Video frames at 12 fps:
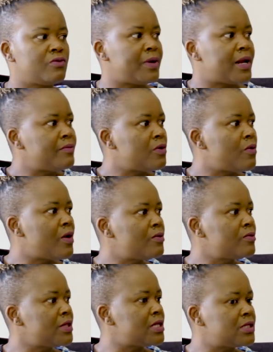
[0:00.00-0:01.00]
But I'm the one
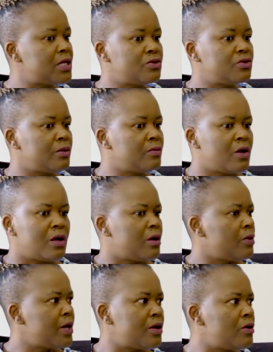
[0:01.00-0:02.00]
who then said to him,
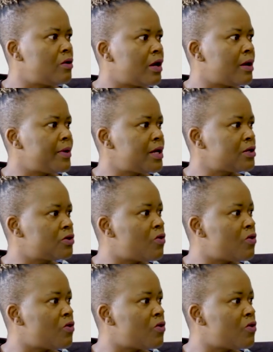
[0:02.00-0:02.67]
we are no longer married,